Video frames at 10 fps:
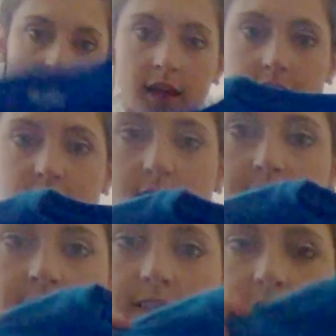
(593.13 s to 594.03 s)
As you
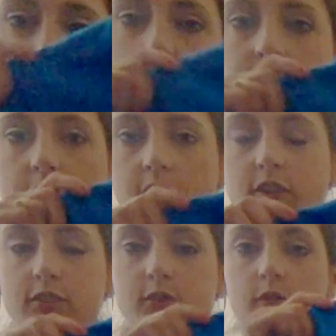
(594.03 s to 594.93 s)
can see, we've got our
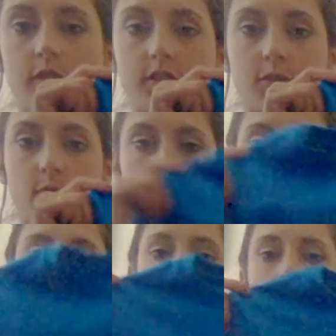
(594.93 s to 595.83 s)
Scooter Squad
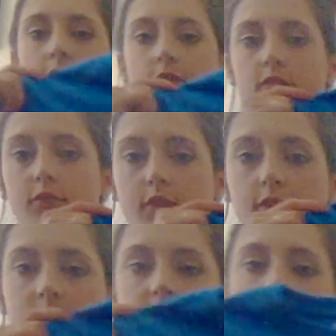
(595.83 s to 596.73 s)
shirt. I don't know if
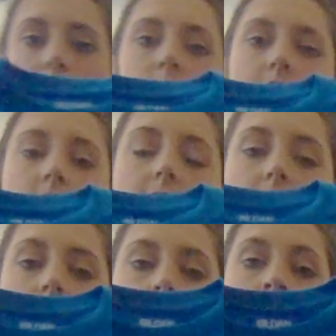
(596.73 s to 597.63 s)
you can see that with the
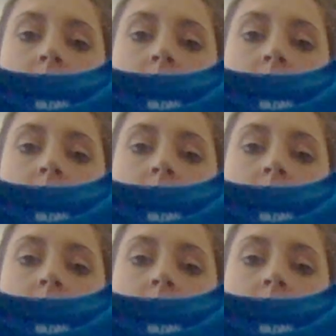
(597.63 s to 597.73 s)
lighting.